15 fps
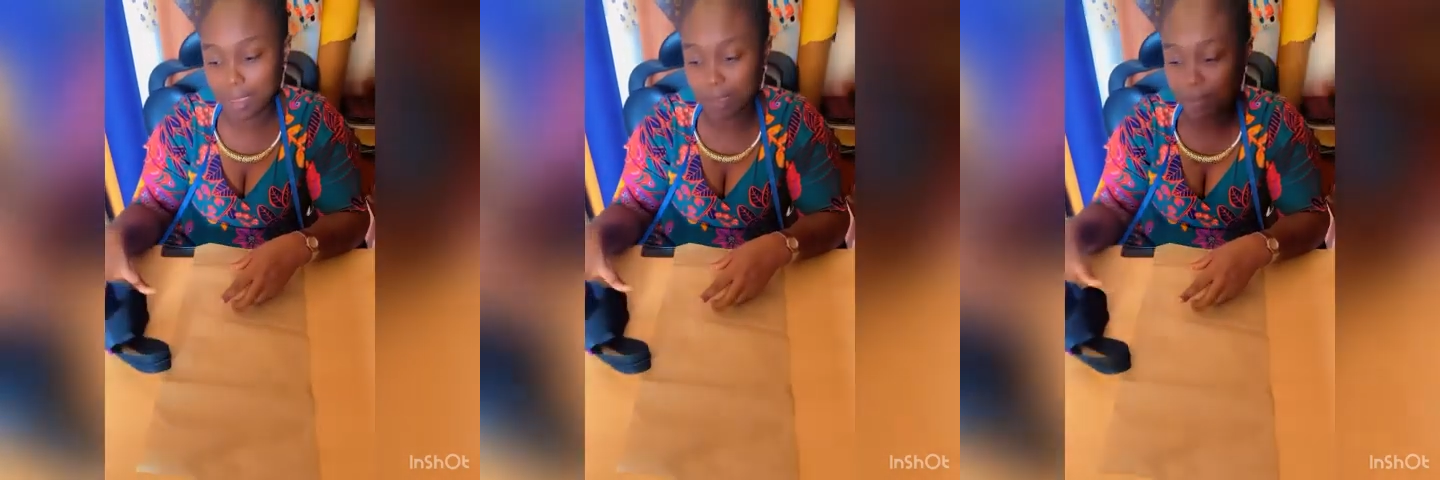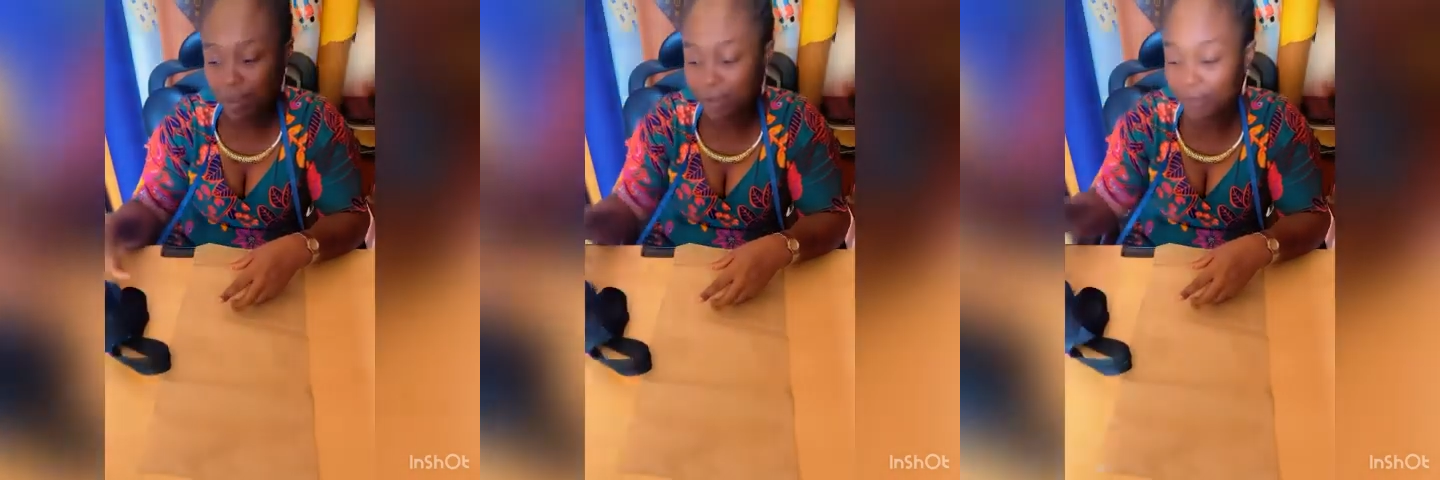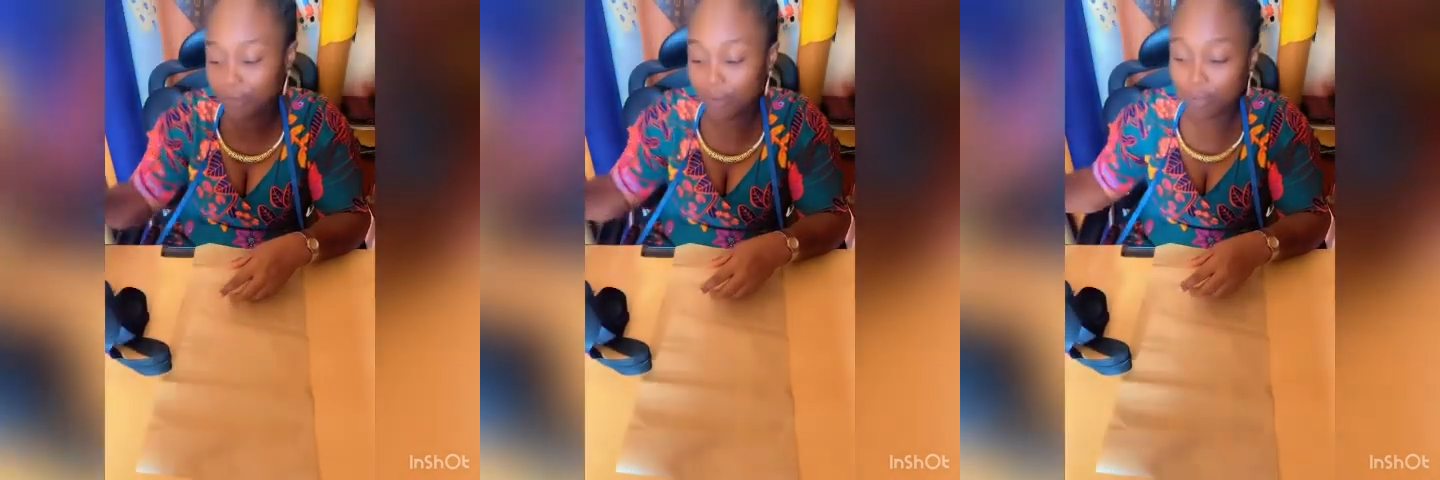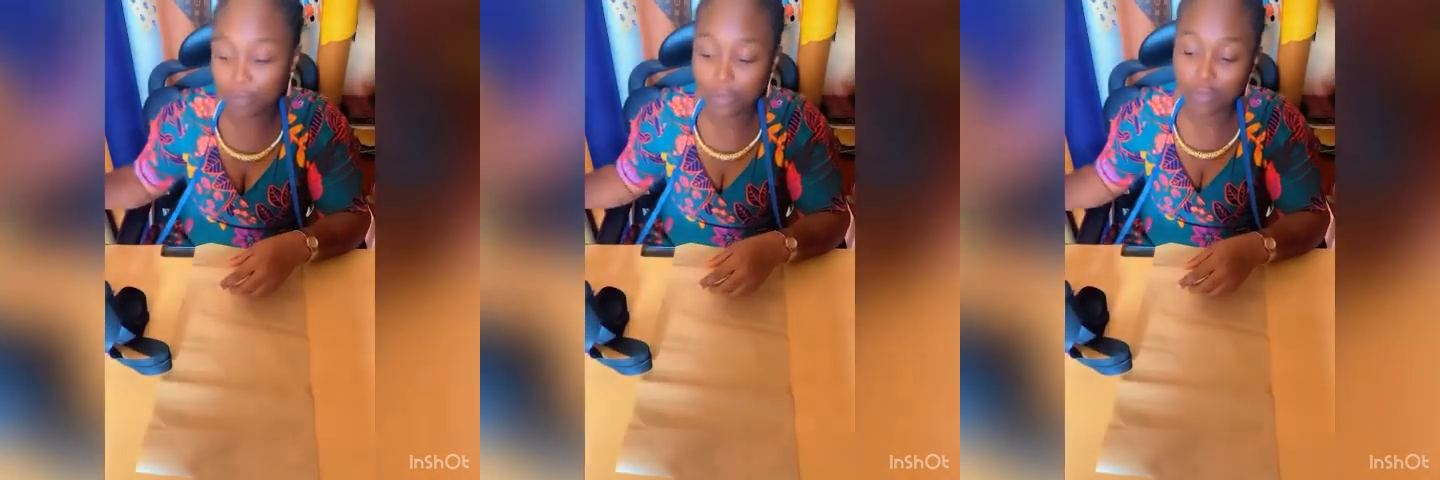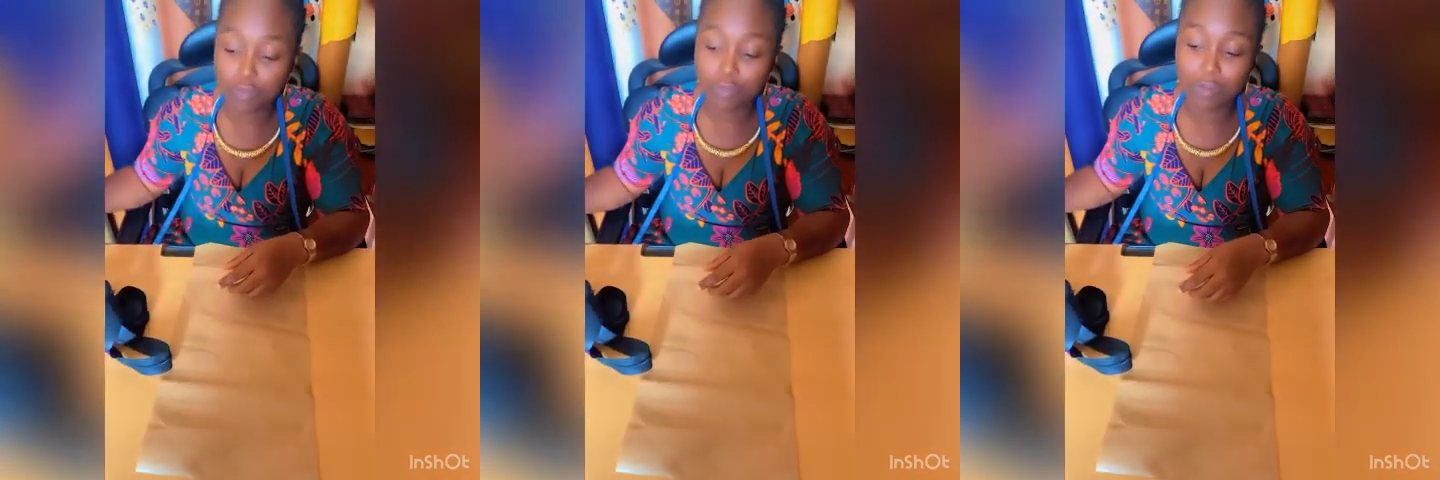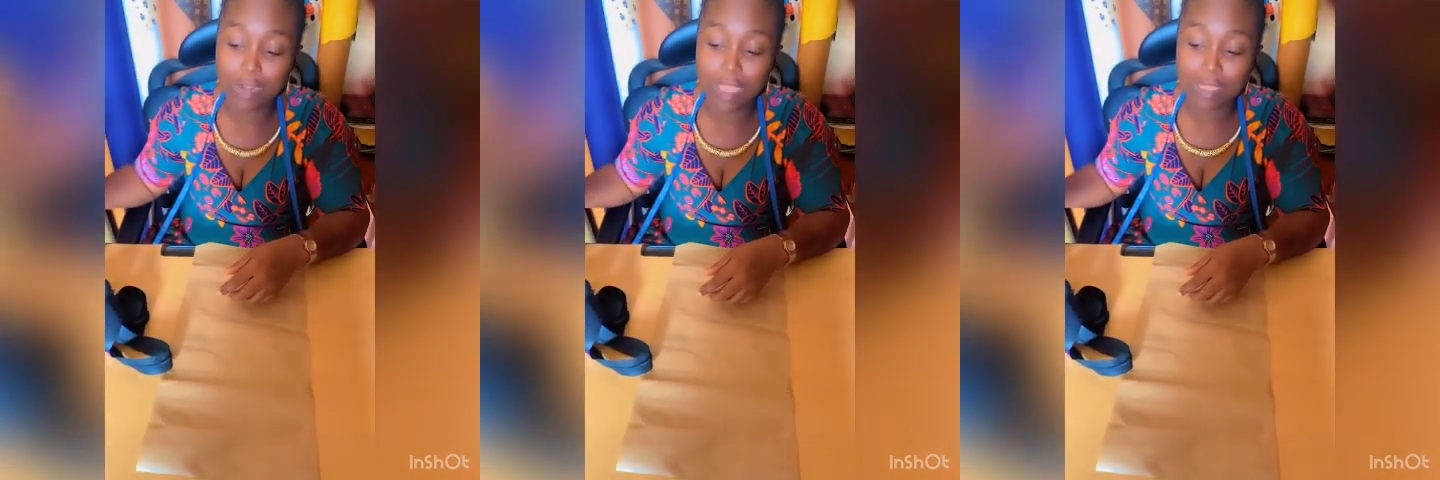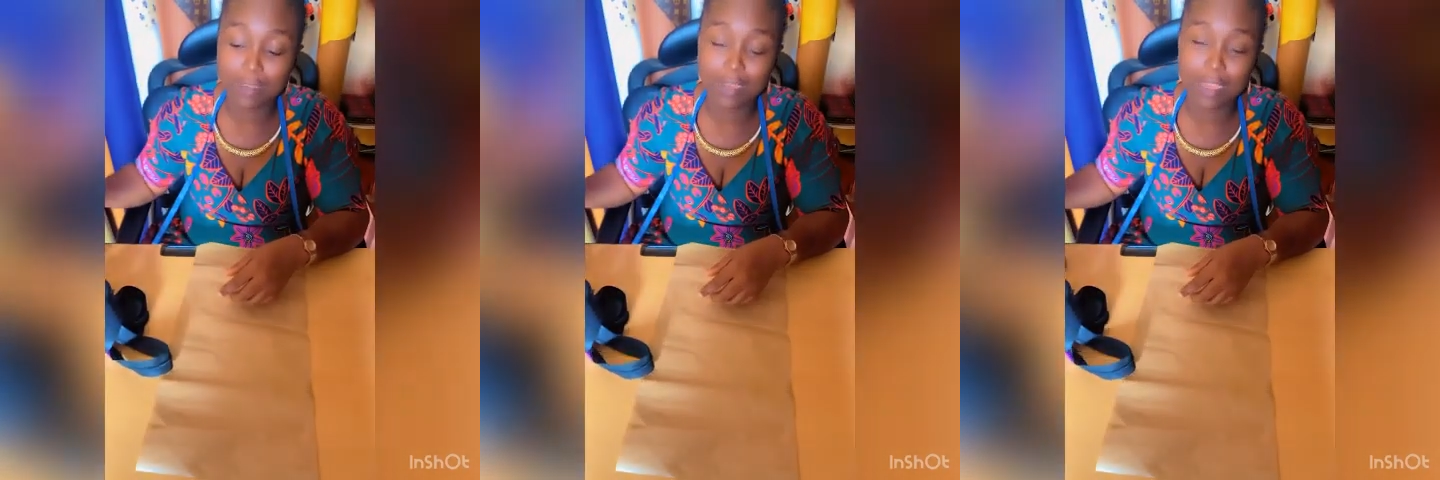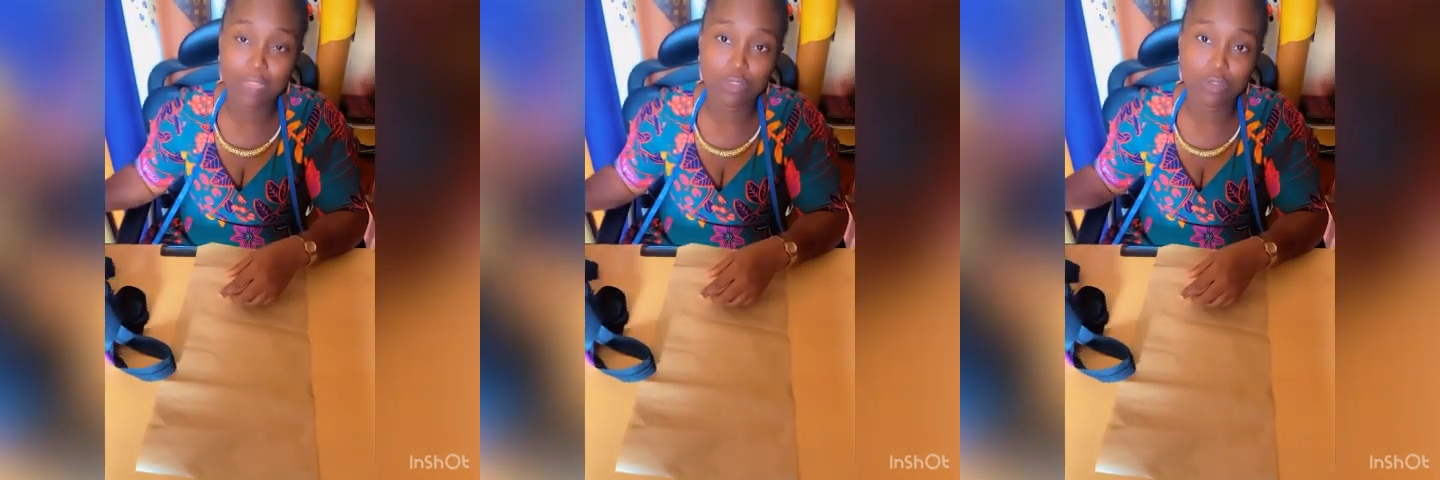apart from the ruler that